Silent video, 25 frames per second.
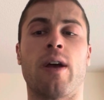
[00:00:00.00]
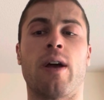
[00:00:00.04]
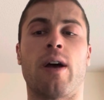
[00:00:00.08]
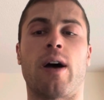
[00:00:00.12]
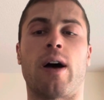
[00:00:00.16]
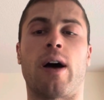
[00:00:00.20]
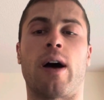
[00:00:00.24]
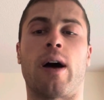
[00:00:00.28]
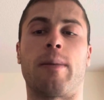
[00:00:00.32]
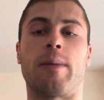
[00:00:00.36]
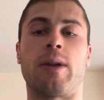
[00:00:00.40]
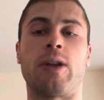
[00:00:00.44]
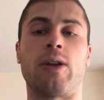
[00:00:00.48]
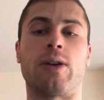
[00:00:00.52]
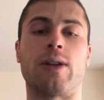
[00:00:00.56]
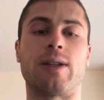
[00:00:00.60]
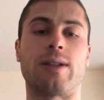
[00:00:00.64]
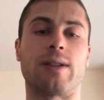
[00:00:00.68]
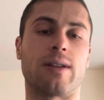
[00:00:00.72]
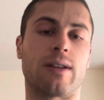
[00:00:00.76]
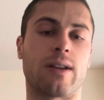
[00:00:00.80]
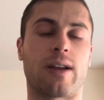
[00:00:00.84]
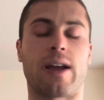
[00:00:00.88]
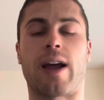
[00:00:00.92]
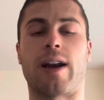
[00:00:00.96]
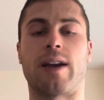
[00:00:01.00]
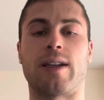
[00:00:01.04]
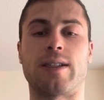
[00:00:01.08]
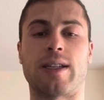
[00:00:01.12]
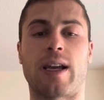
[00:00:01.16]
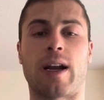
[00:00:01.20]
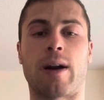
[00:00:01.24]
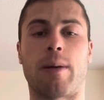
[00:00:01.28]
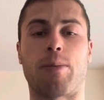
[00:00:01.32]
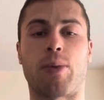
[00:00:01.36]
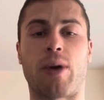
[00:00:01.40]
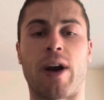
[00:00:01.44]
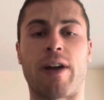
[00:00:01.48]
And you can kind of
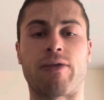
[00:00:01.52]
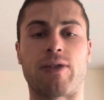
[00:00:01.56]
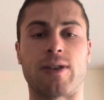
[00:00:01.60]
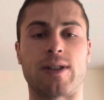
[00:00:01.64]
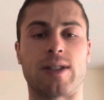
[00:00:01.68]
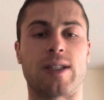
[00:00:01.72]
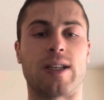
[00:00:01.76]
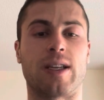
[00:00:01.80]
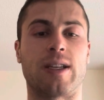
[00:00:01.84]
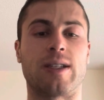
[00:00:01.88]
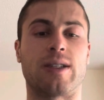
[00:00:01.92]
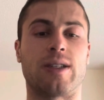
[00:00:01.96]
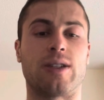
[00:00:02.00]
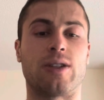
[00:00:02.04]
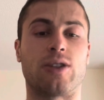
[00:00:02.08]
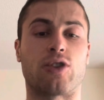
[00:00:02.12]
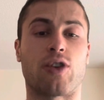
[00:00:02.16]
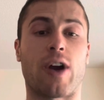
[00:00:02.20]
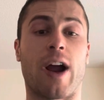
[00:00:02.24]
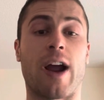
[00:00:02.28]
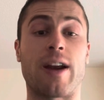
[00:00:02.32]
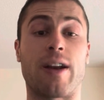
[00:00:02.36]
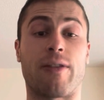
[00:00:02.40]
set up preferences and try